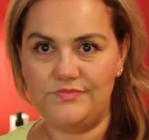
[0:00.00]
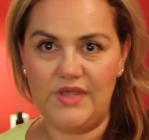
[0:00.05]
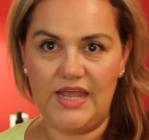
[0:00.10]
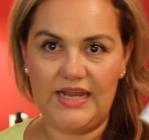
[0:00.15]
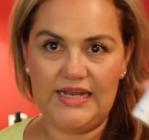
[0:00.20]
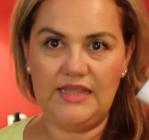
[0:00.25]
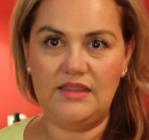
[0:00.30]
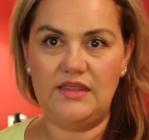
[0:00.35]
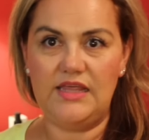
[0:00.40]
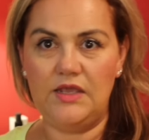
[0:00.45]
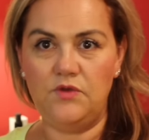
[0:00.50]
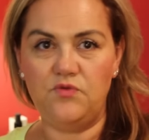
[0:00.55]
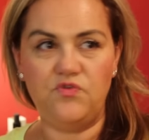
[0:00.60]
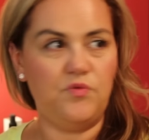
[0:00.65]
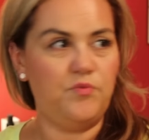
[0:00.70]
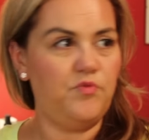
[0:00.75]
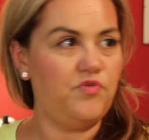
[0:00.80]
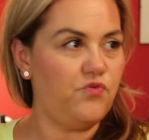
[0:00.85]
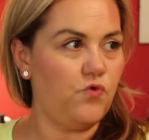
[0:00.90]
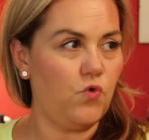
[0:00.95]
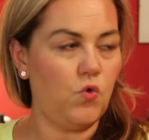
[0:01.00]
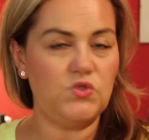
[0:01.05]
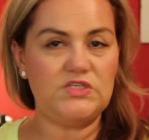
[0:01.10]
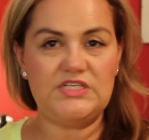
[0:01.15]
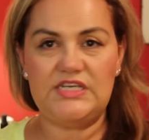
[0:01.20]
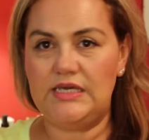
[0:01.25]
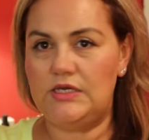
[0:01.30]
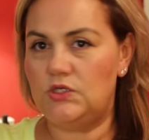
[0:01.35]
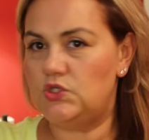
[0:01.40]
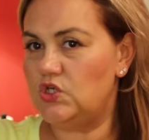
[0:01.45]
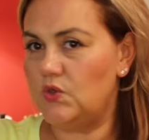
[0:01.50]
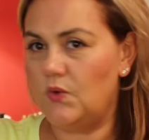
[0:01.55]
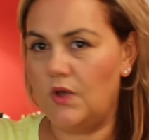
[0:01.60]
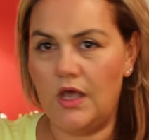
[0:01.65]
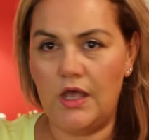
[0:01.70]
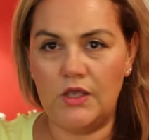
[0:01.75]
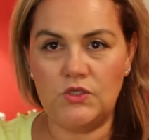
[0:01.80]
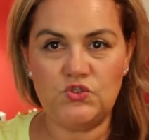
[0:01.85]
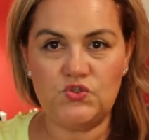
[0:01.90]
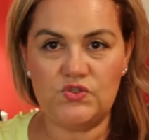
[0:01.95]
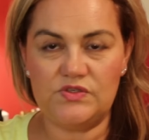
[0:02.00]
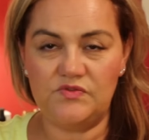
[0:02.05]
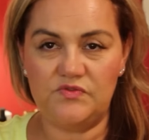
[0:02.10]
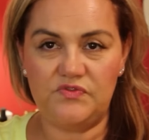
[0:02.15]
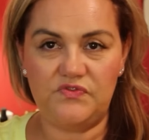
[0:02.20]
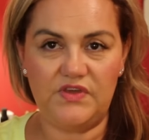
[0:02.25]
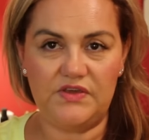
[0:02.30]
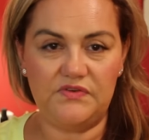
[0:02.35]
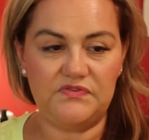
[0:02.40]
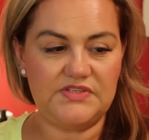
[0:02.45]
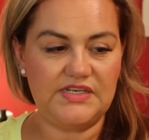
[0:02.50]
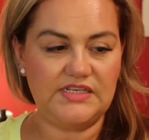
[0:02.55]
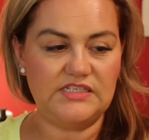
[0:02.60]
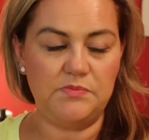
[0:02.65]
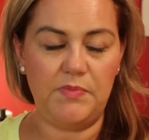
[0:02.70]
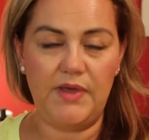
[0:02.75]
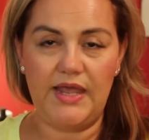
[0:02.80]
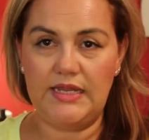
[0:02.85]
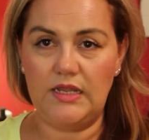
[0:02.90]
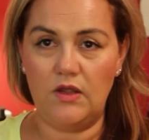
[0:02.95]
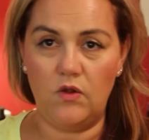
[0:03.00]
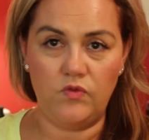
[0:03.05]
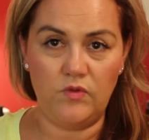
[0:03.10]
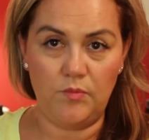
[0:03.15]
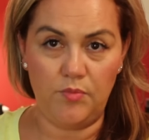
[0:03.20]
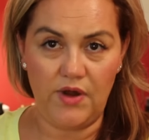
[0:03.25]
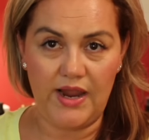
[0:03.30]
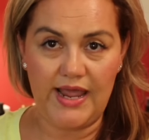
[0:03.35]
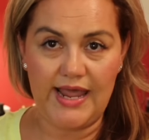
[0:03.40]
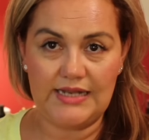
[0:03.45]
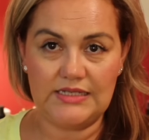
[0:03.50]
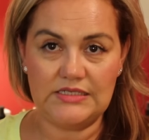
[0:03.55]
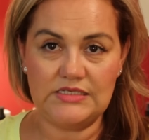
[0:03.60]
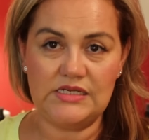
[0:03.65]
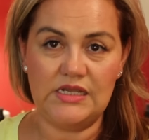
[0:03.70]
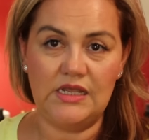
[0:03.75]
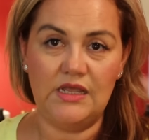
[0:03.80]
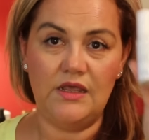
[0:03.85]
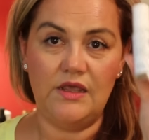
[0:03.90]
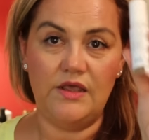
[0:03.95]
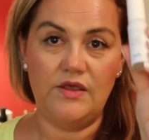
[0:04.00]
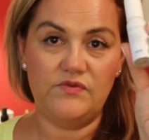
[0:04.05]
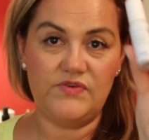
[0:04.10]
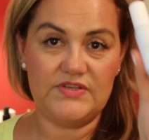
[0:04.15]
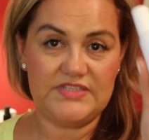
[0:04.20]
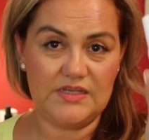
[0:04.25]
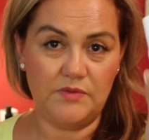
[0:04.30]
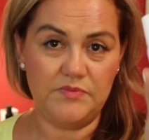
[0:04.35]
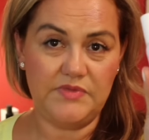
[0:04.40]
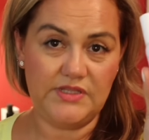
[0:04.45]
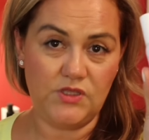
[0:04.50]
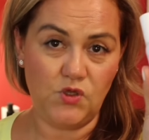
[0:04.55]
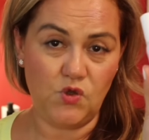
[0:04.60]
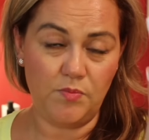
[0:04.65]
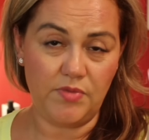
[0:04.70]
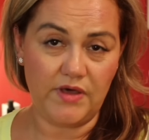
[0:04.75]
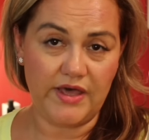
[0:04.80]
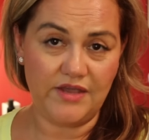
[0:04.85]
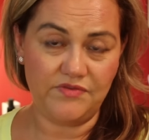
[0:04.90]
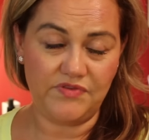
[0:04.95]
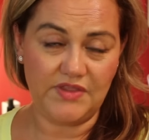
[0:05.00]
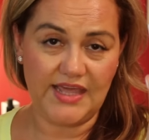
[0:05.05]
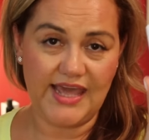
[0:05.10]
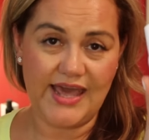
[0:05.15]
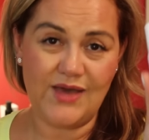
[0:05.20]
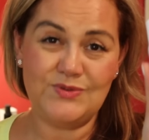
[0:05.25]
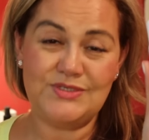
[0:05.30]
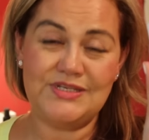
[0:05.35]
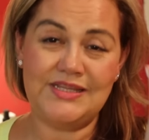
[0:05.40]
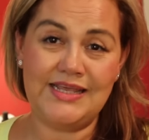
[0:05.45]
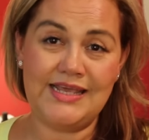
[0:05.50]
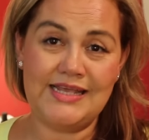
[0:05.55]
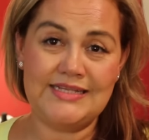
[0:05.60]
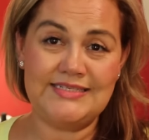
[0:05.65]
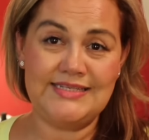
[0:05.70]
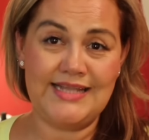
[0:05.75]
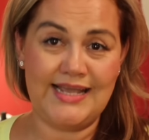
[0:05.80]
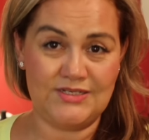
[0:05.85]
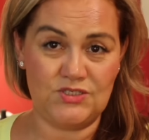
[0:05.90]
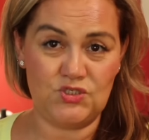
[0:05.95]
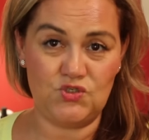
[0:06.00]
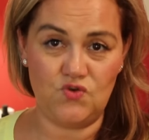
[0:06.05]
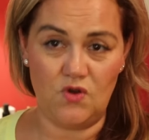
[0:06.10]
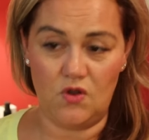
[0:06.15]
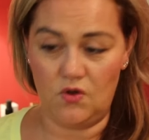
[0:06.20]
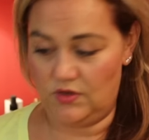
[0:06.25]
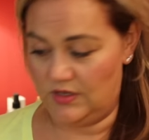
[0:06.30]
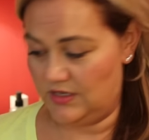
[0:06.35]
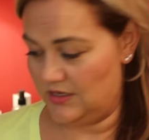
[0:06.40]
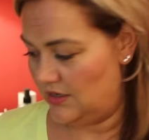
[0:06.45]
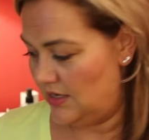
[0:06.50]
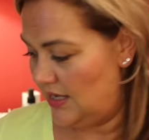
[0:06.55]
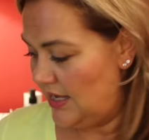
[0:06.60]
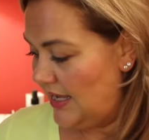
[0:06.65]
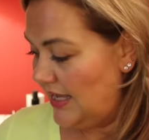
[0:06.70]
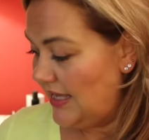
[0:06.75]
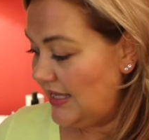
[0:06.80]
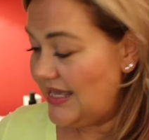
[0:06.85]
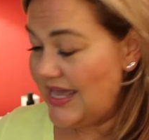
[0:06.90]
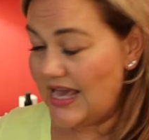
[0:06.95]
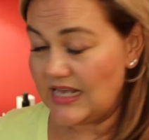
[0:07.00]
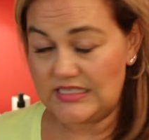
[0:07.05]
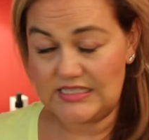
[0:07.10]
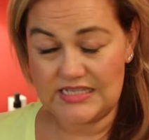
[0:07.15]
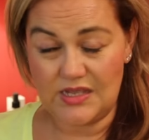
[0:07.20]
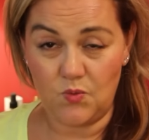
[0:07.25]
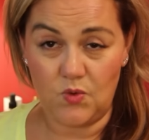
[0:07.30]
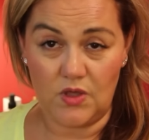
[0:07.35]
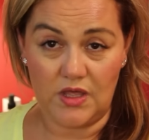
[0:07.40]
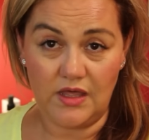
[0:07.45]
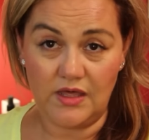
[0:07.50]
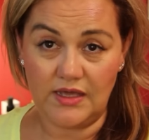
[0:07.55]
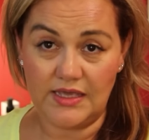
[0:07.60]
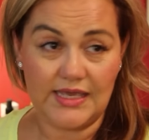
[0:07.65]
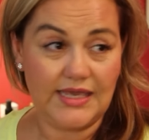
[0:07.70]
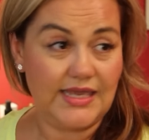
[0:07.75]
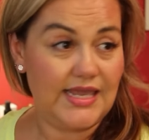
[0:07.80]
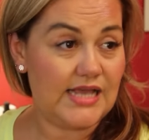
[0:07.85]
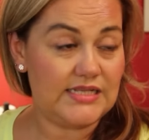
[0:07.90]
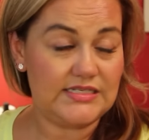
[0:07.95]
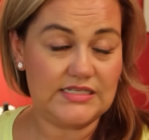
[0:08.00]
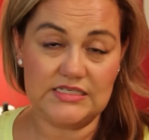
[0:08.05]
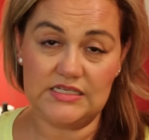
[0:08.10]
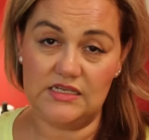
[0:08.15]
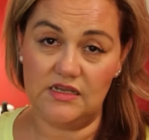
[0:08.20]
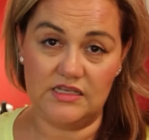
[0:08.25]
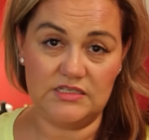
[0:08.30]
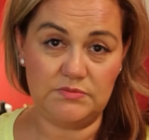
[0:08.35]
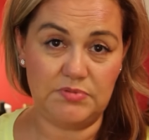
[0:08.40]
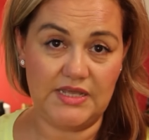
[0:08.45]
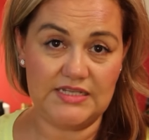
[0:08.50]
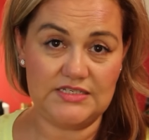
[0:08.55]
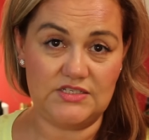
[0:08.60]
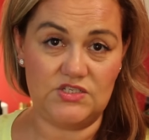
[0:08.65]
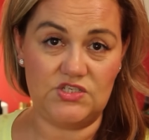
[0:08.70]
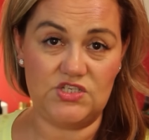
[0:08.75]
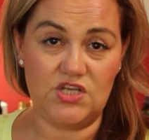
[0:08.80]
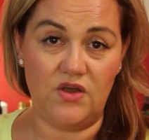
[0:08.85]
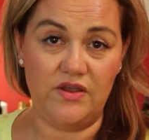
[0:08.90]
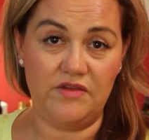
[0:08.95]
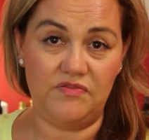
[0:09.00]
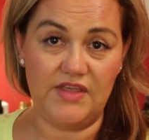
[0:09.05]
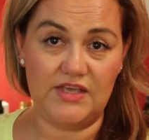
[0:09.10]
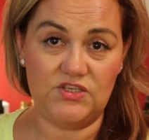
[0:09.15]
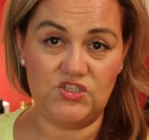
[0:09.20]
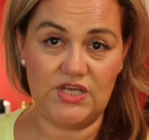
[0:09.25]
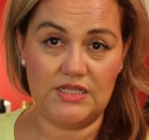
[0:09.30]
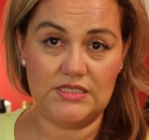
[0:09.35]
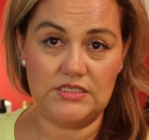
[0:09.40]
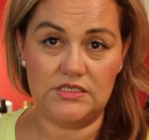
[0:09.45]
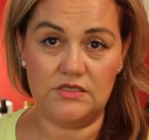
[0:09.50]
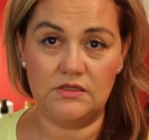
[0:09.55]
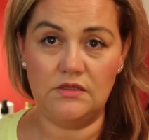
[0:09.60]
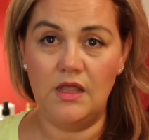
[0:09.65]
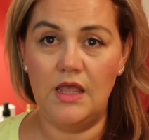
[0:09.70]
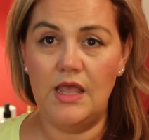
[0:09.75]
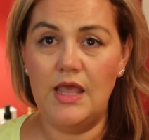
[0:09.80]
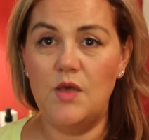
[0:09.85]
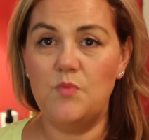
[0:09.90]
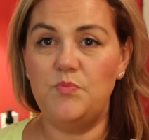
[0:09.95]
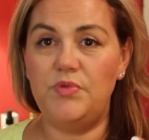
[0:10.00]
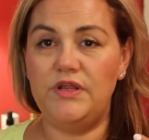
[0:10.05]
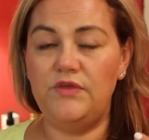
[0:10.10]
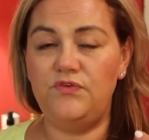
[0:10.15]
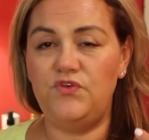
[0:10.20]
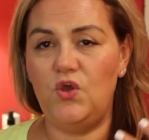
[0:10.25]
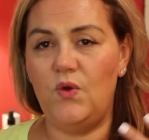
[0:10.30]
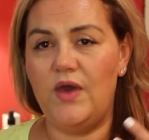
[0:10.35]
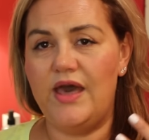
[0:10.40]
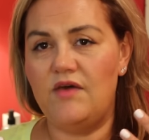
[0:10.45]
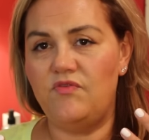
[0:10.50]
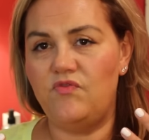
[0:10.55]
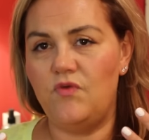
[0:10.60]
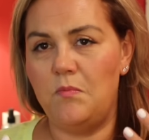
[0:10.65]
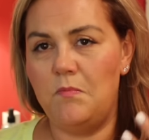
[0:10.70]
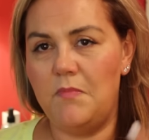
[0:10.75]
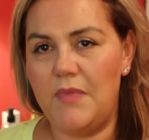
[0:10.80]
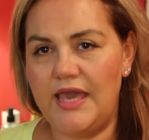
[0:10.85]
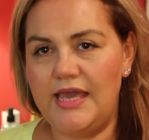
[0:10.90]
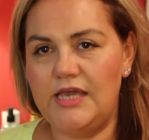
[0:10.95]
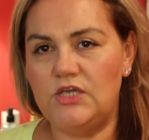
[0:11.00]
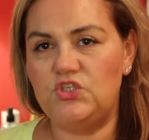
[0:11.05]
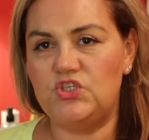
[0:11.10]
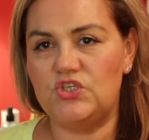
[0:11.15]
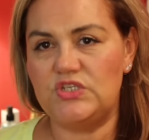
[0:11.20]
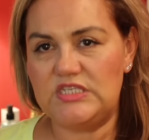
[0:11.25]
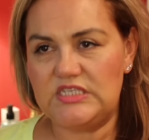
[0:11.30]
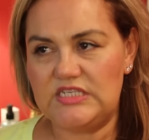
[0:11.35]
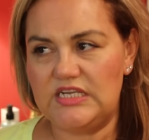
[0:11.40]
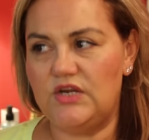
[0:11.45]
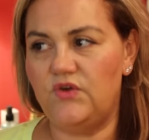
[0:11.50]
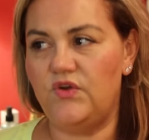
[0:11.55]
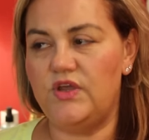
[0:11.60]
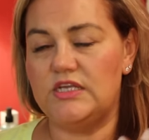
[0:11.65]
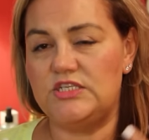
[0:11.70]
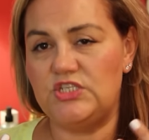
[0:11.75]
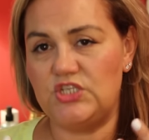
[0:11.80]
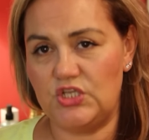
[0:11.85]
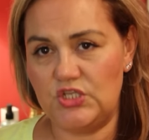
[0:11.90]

anything from 40 to 150, depending on the brand, for something you can buy over the counter that isn't as strong. Yes, they work. Yes, it's a nice place to start if they're gentle. But if you have major serious